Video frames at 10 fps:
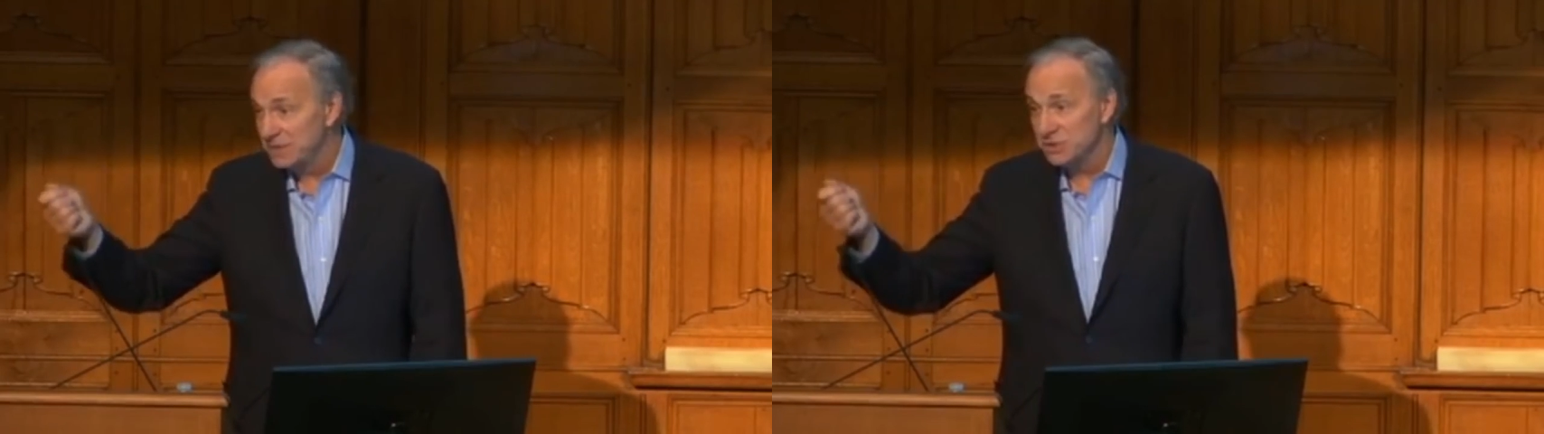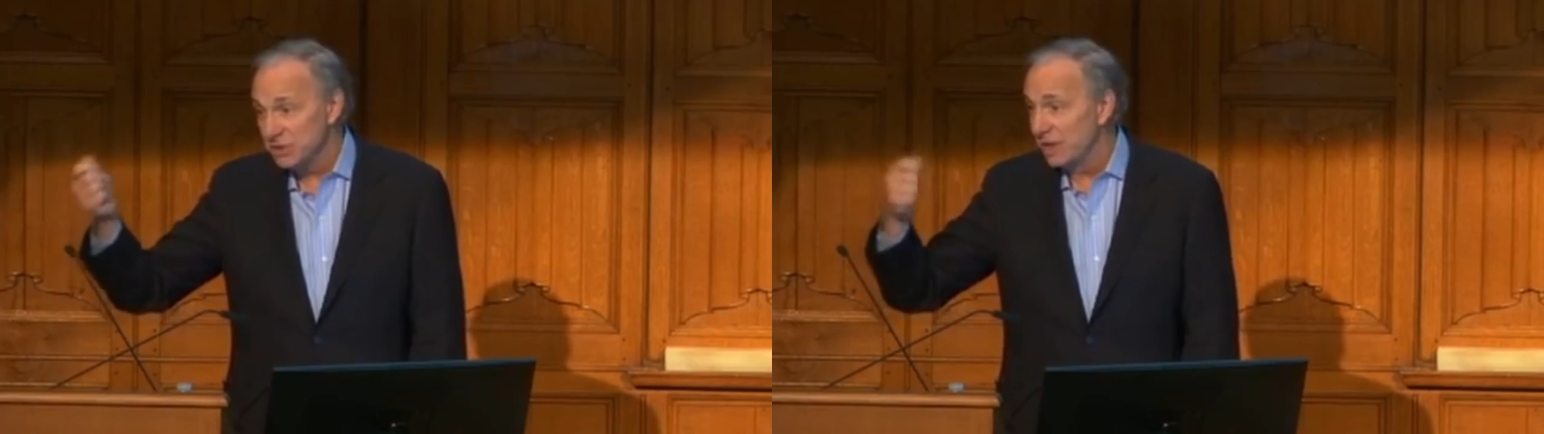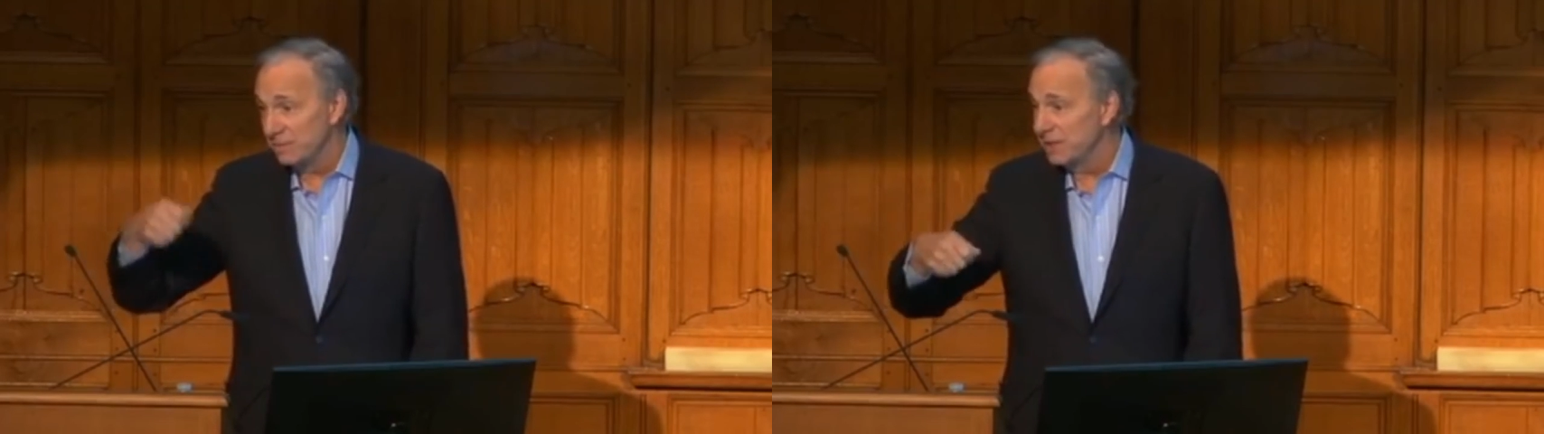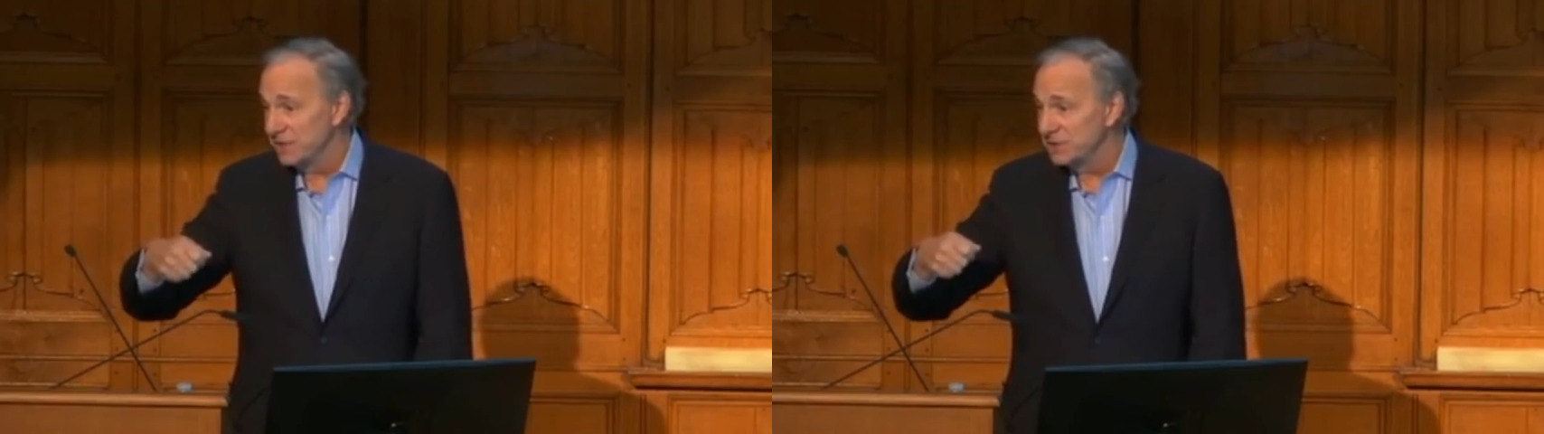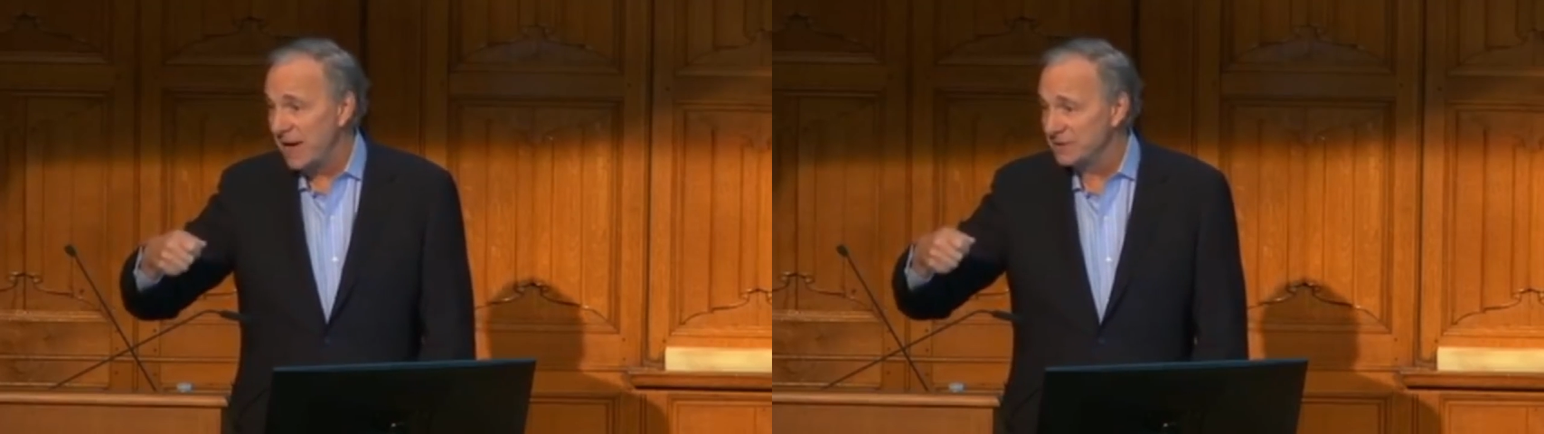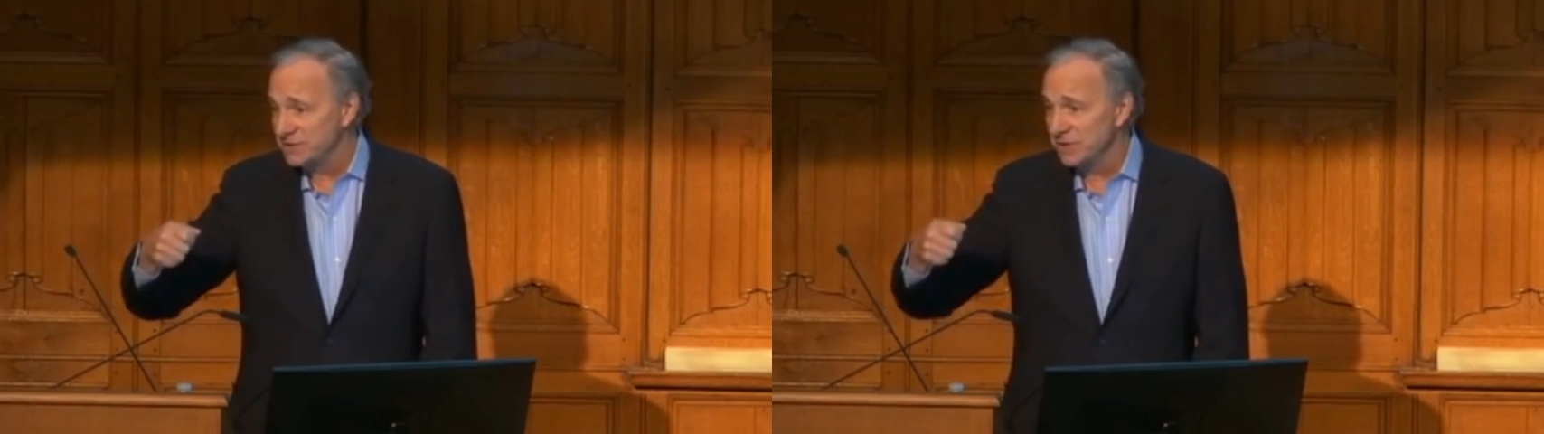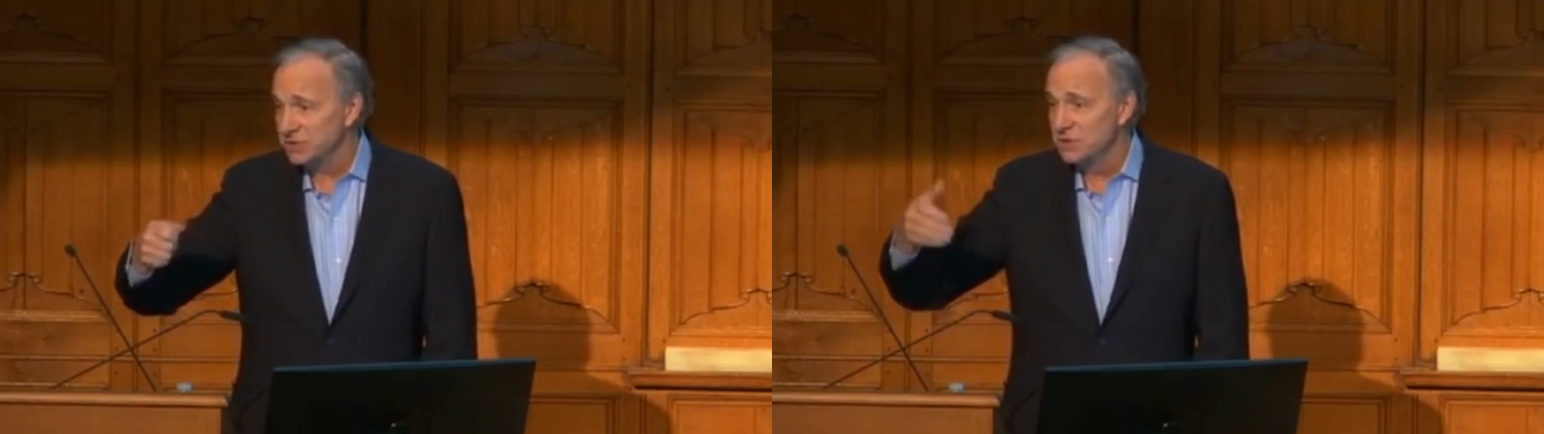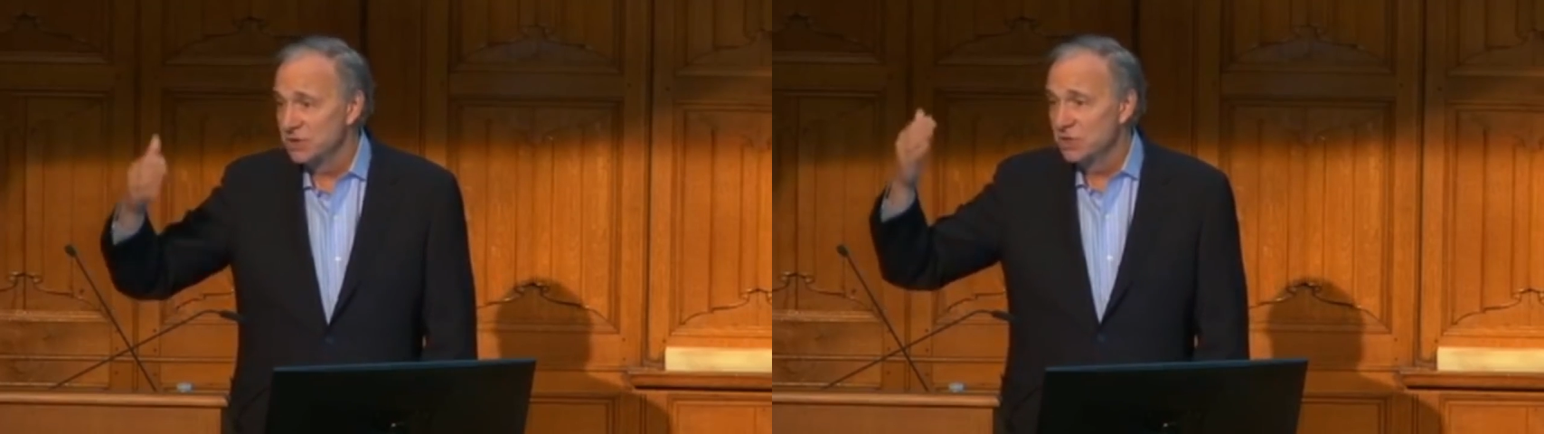is another man's assets.